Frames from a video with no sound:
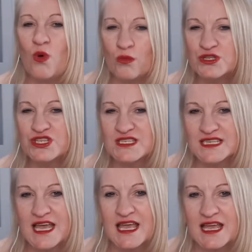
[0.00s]
What would you
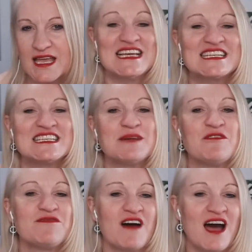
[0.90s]
see? Tactic
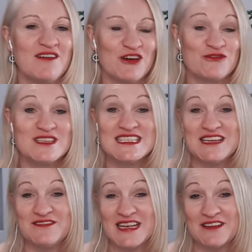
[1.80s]
number 5 on
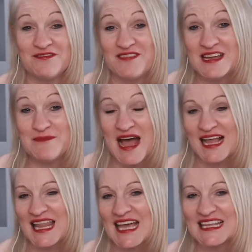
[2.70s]
receiving
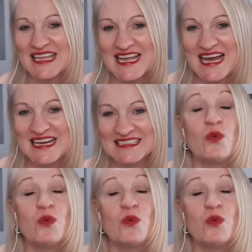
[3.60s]
feedback like a leader.